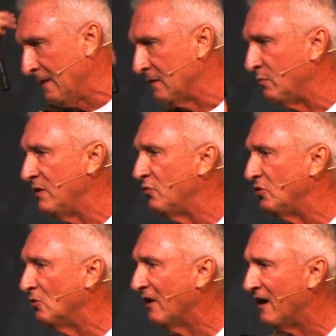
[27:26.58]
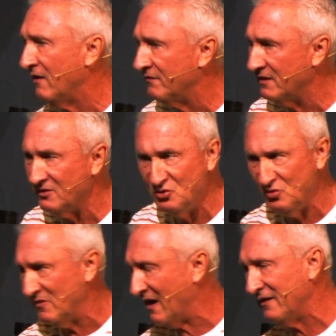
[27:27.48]
the people you love that
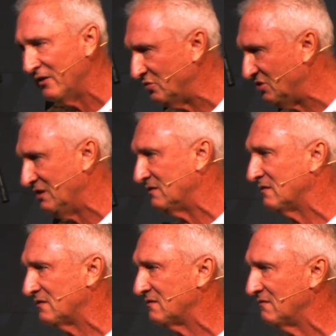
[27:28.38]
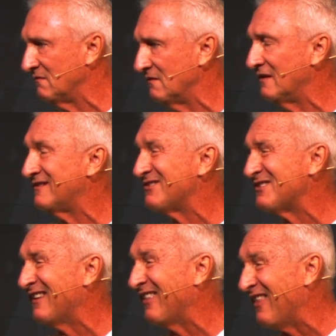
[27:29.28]
do not know Jesus, that there's
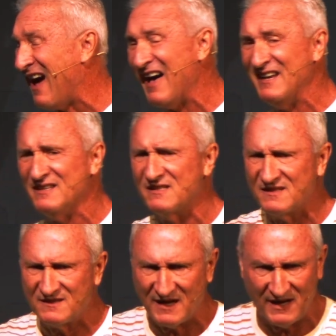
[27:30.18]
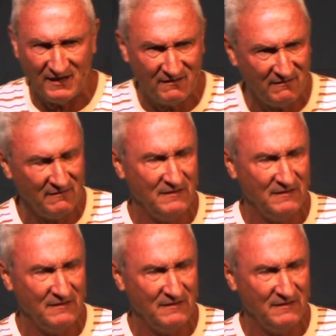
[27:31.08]
a lot at stake.